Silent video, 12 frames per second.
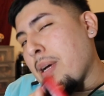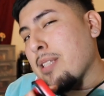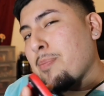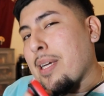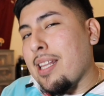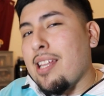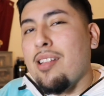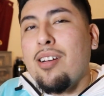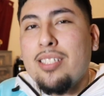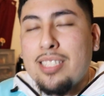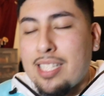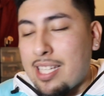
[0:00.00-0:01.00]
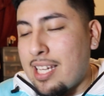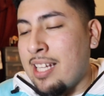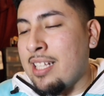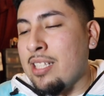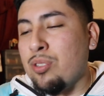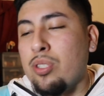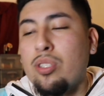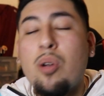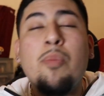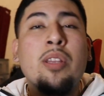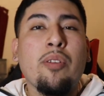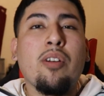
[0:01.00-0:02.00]
by Los Perdidos, and this one's
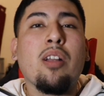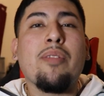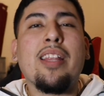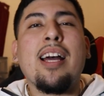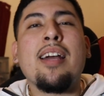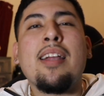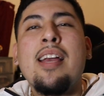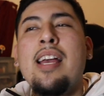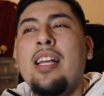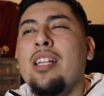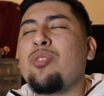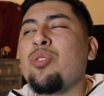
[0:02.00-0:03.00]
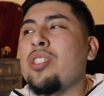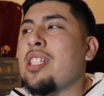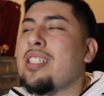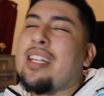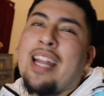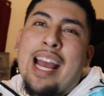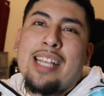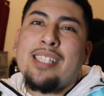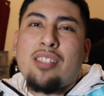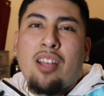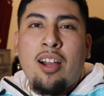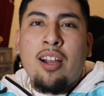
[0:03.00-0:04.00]
Cómo Te Voy a Olvidar. This was just a
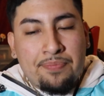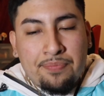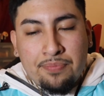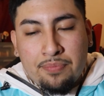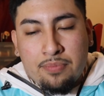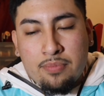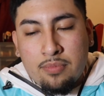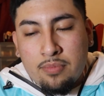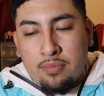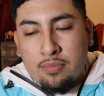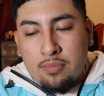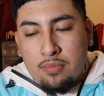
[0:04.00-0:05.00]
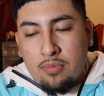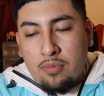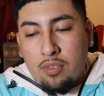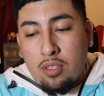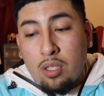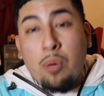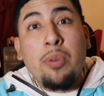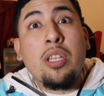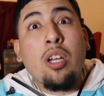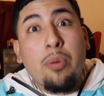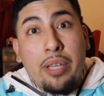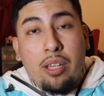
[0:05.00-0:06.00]
nice song. Cómo
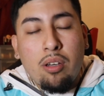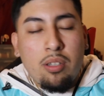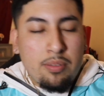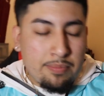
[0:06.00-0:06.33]
Te Olvido.